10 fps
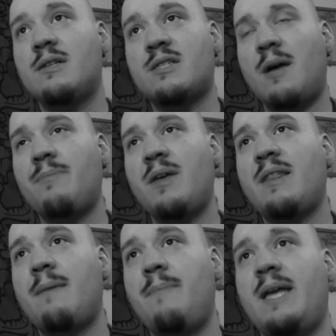
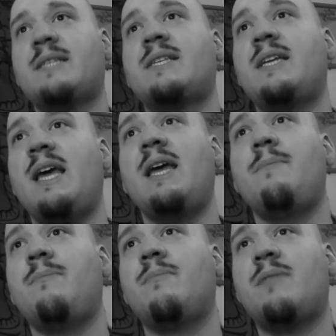something that makes the
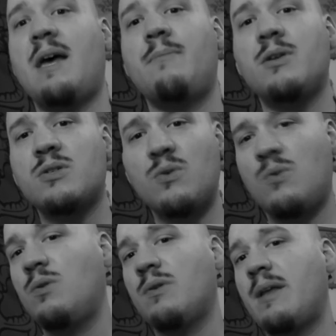game that much
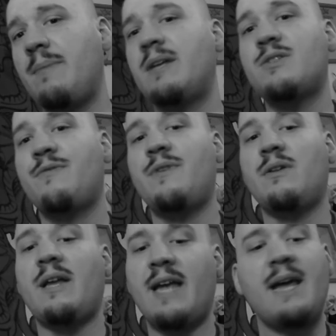cooler, that makes you
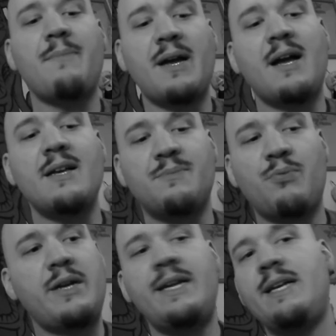feel like, hey, my guy's
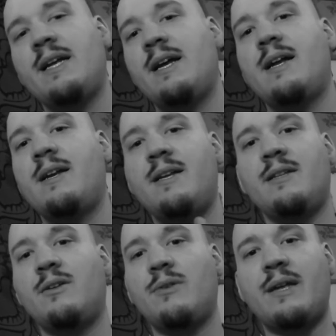pretty neat. I got a
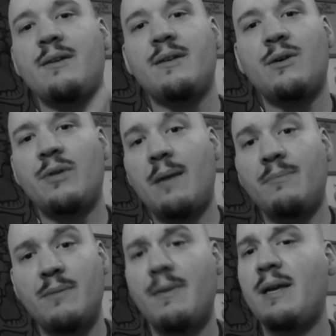neat little guild
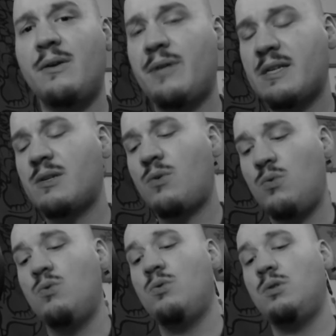emblem. My guild has a
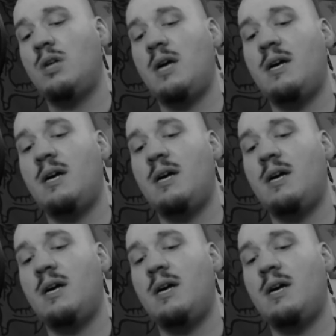cool